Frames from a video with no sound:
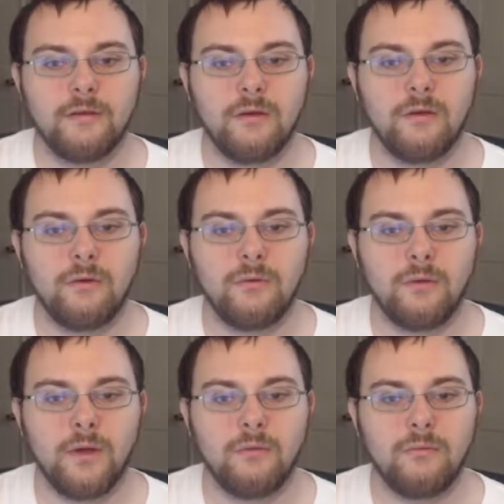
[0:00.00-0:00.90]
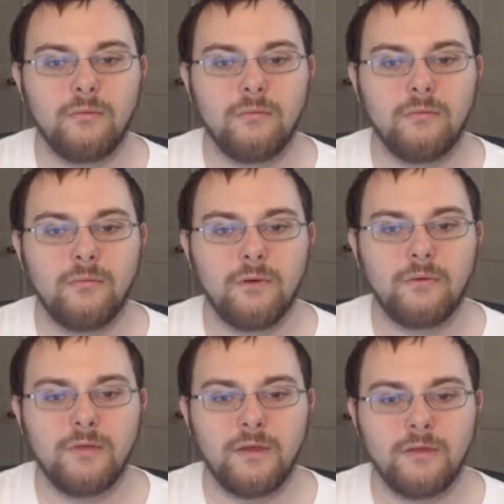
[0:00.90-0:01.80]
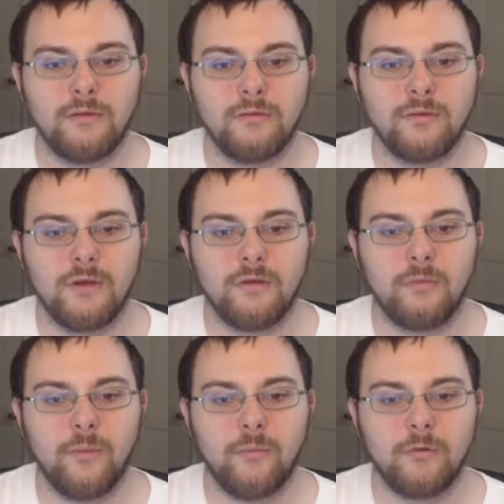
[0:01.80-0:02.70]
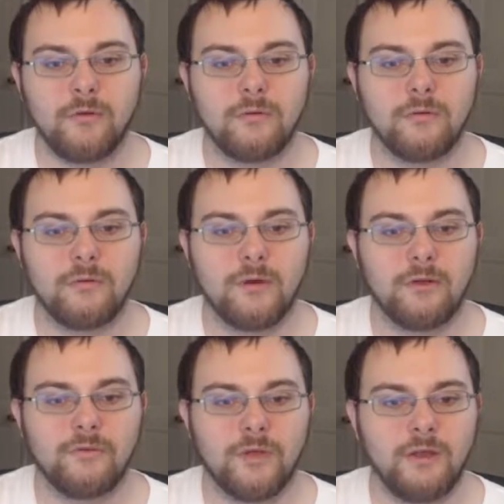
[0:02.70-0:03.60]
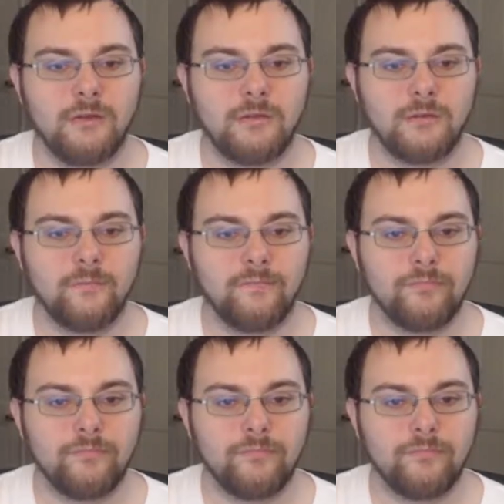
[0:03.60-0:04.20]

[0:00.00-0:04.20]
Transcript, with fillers: Oh right. Where are the others? I remember crashing into them.